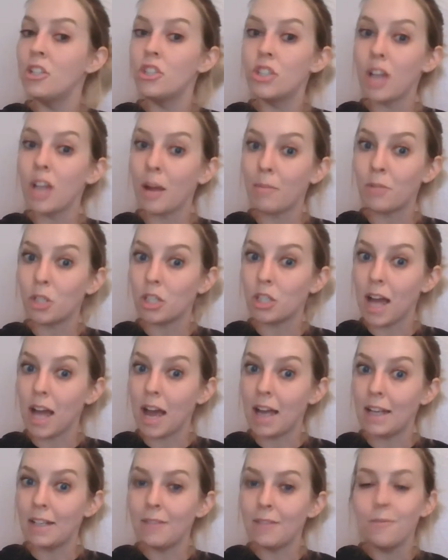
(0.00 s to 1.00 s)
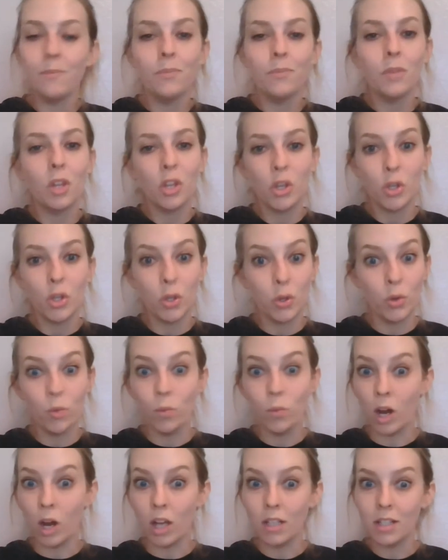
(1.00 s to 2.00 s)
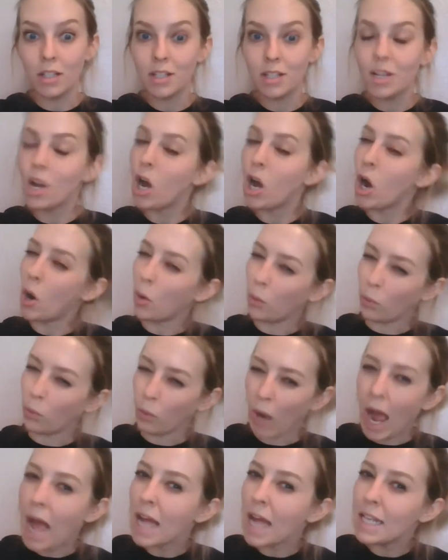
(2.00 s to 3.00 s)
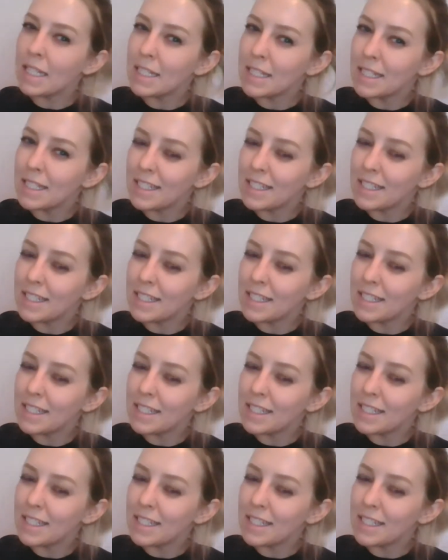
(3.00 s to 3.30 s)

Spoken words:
Chapter 9. You want a rat?